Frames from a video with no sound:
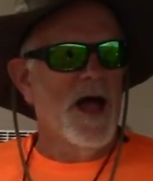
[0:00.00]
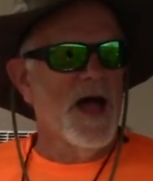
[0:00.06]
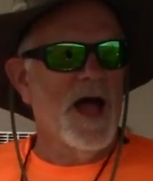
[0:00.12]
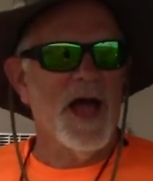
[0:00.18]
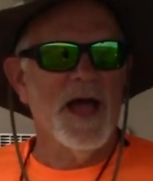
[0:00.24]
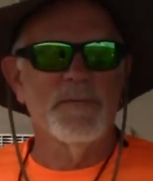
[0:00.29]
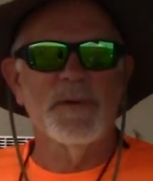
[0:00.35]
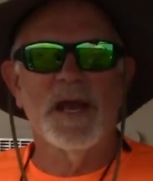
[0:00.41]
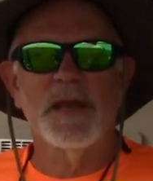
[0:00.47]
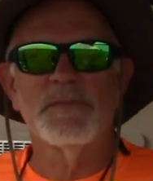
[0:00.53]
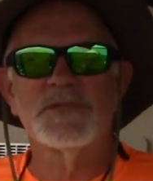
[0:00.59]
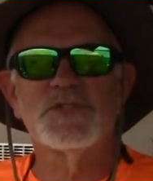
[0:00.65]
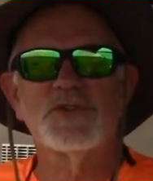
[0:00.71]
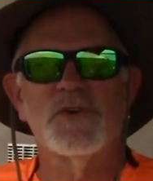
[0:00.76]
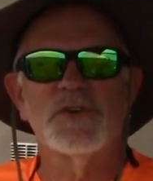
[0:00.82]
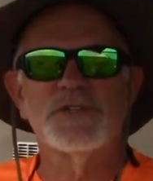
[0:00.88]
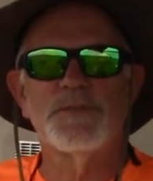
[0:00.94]
Hi, my name is
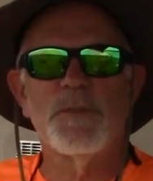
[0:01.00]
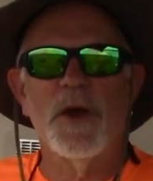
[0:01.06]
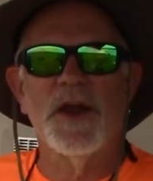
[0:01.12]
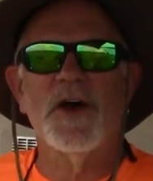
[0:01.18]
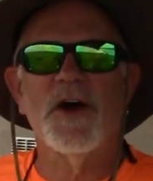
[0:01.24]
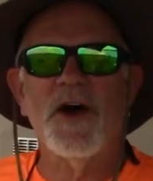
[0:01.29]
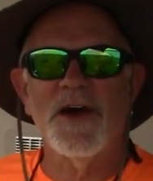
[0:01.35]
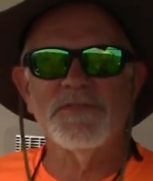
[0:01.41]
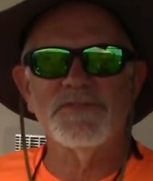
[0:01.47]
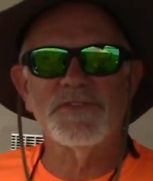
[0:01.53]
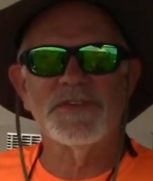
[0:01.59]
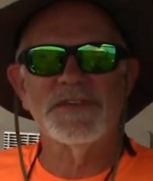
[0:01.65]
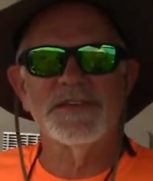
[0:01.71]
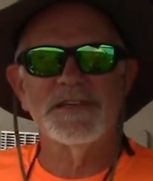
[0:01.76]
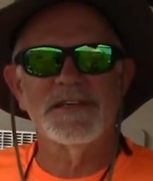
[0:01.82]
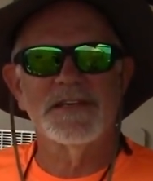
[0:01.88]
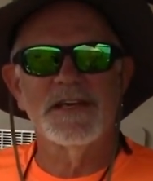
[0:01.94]
George Bredehoft.
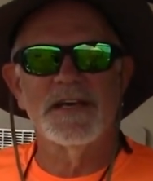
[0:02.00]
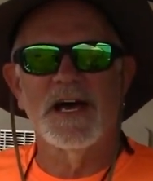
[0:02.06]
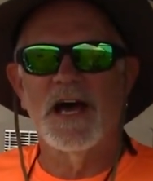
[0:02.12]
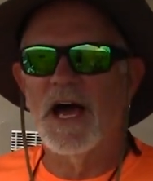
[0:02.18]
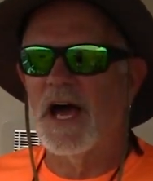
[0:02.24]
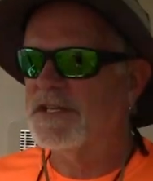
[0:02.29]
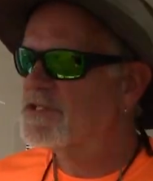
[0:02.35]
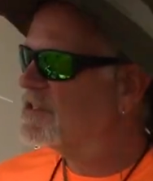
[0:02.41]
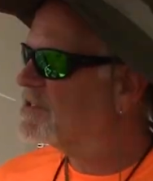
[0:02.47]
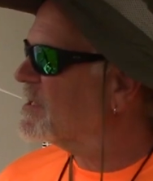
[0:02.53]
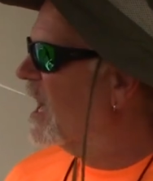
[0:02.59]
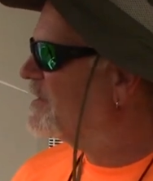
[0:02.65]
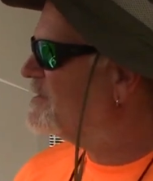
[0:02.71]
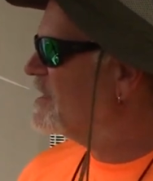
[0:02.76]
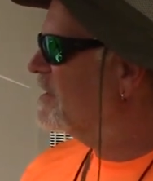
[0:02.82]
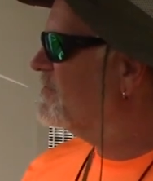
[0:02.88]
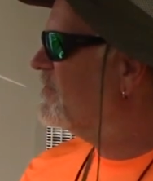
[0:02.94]
Uh, I just
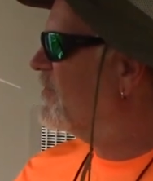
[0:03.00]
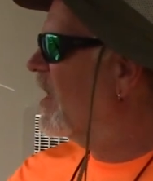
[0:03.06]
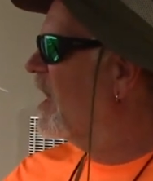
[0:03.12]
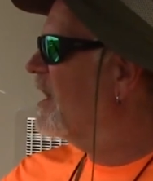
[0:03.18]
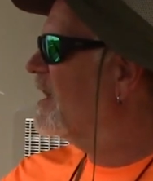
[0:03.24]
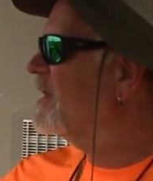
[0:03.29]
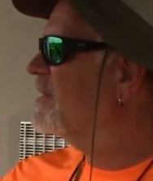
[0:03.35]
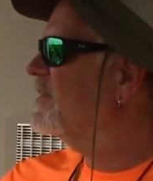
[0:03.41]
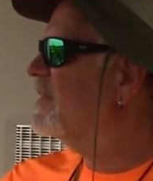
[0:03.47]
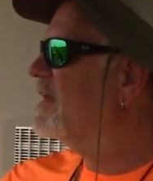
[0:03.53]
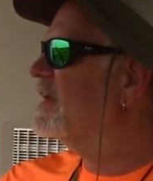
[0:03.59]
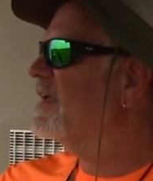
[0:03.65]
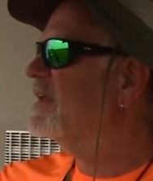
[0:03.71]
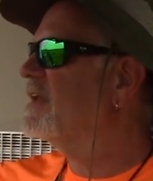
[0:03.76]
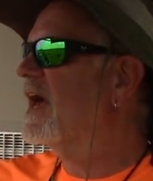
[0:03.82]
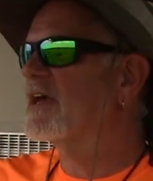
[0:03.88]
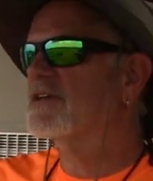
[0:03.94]
got done flying
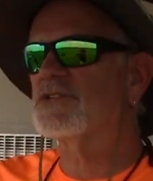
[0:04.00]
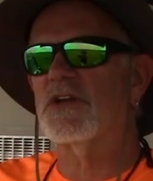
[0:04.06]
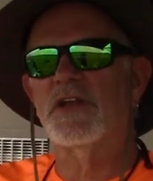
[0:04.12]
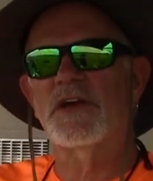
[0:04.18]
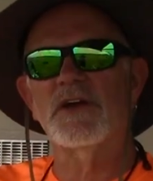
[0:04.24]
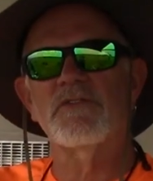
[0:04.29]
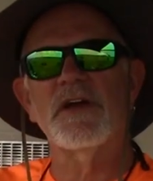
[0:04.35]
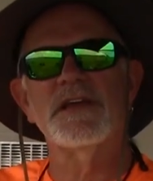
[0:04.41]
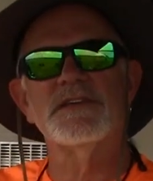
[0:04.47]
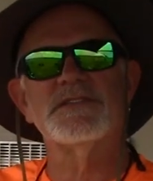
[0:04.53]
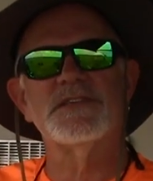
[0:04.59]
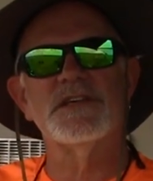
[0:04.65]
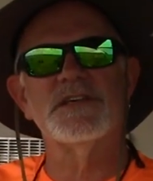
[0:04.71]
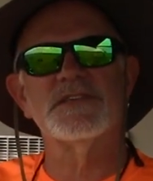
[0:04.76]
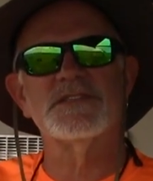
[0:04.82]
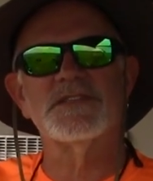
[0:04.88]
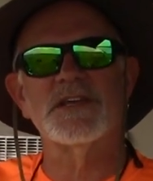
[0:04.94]
the National Air
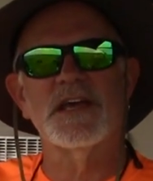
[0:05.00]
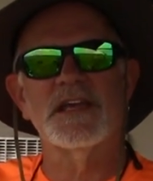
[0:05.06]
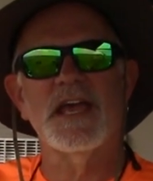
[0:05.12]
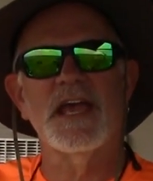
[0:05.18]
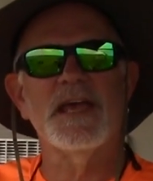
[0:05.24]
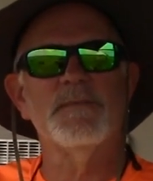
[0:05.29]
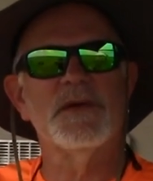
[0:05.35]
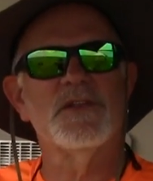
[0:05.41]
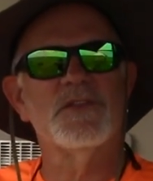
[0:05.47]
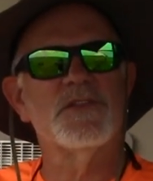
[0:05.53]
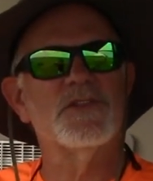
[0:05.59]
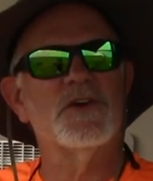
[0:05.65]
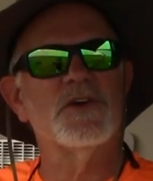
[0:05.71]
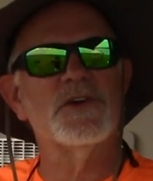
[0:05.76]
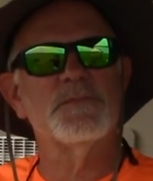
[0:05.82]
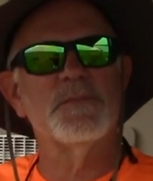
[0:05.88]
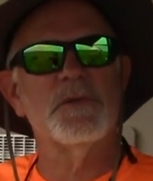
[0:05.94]
Races. I came in
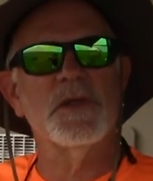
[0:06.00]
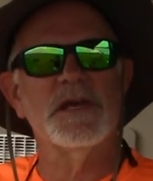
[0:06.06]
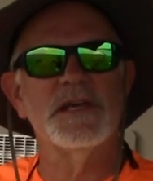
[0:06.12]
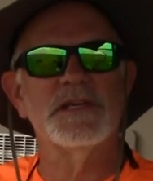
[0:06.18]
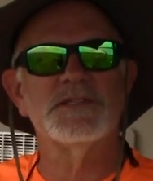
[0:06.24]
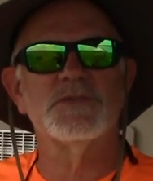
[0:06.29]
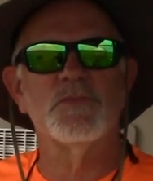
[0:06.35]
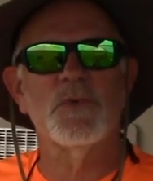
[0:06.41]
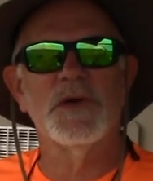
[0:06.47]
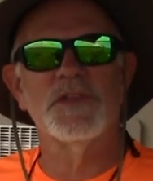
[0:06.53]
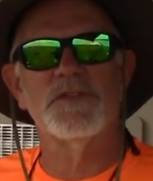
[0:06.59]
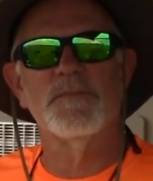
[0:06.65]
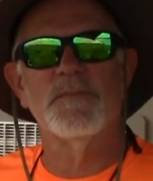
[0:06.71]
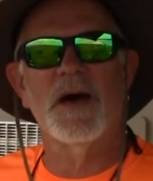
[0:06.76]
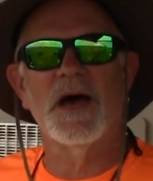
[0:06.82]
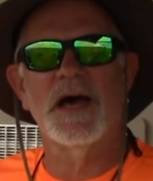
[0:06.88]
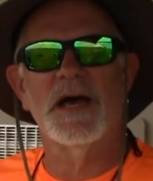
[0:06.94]
third place
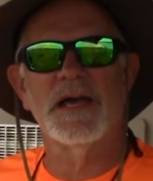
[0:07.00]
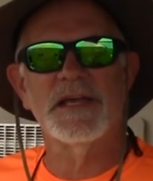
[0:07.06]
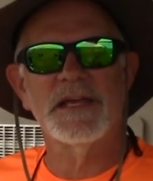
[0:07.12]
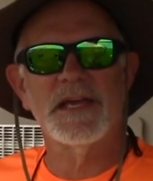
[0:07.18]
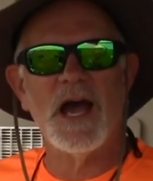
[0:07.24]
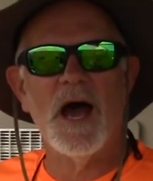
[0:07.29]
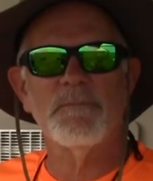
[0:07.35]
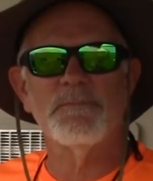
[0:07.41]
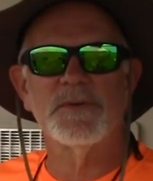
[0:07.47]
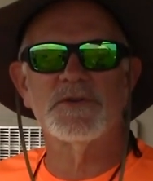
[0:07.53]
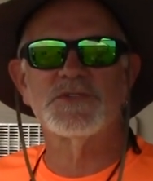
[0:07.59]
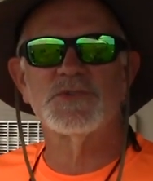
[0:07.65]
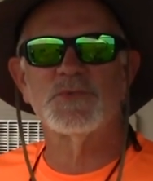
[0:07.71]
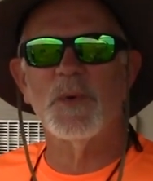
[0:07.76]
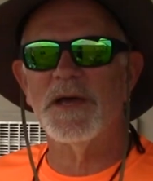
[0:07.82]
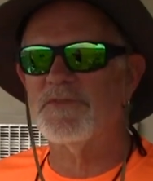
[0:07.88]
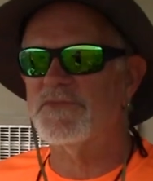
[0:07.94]
with my Comper
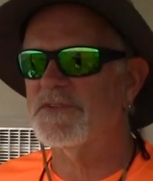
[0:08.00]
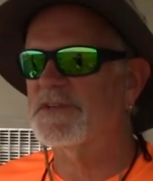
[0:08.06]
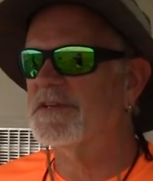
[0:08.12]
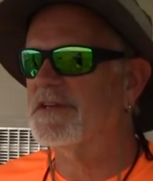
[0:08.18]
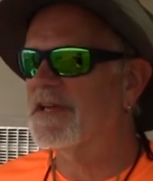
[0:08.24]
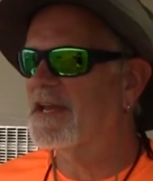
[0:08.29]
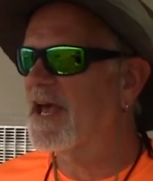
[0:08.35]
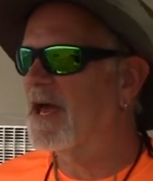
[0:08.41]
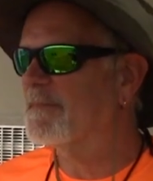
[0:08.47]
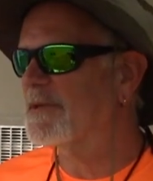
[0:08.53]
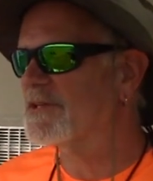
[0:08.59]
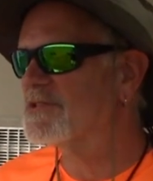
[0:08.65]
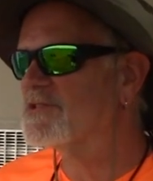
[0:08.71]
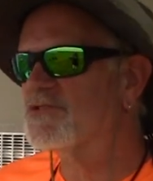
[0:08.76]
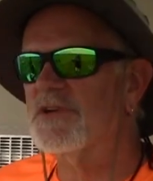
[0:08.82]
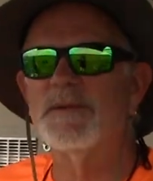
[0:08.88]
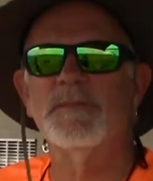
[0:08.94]
Swift, and I'm
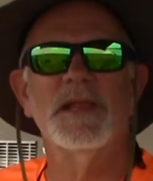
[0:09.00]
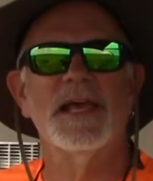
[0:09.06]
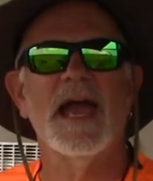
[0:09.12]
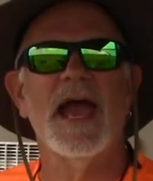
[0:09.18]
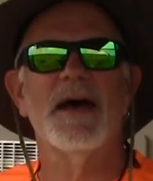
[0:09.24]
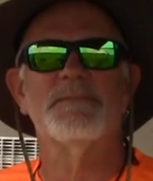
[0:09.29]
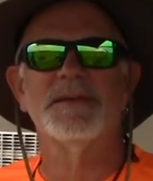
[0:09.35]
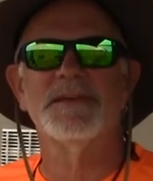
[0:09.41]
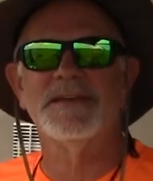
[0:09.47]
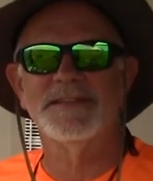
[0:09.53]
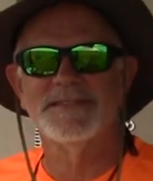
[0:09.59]
extremely happy.